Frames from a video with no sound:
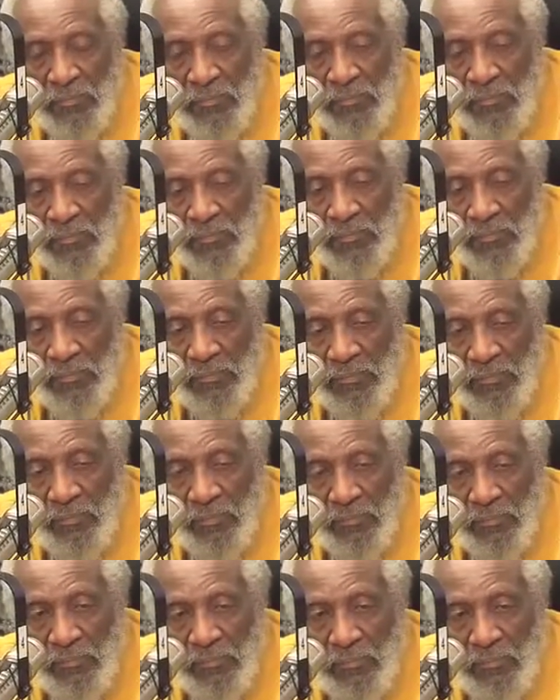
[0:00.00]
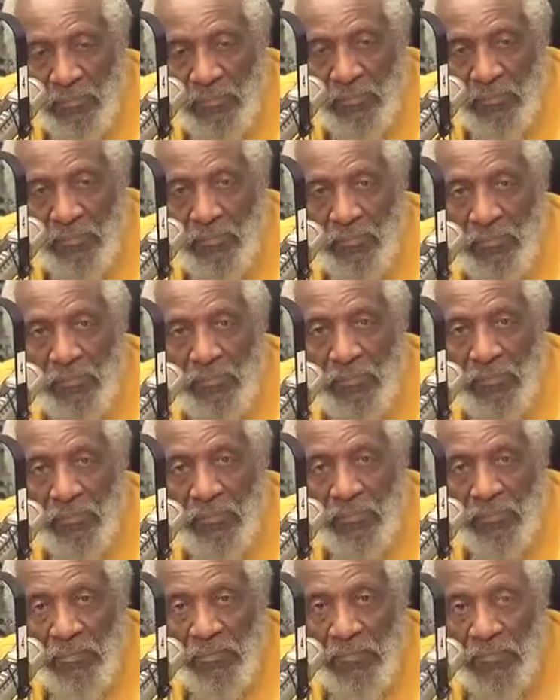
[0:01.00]
And it's funny, you know, when you
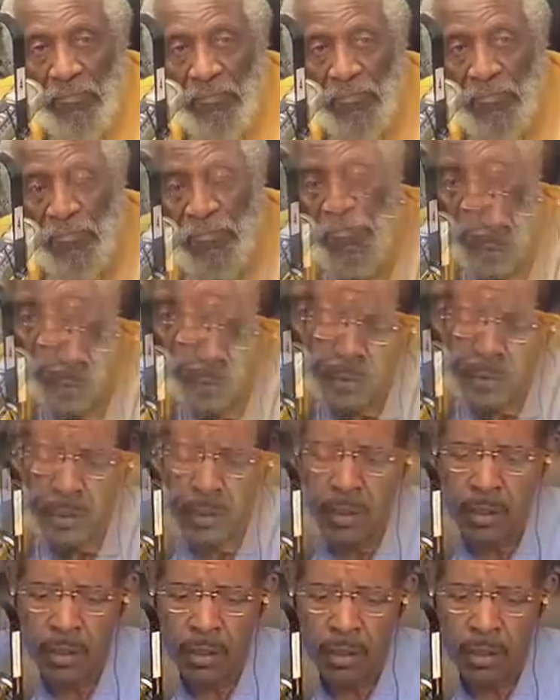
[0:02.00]
see people,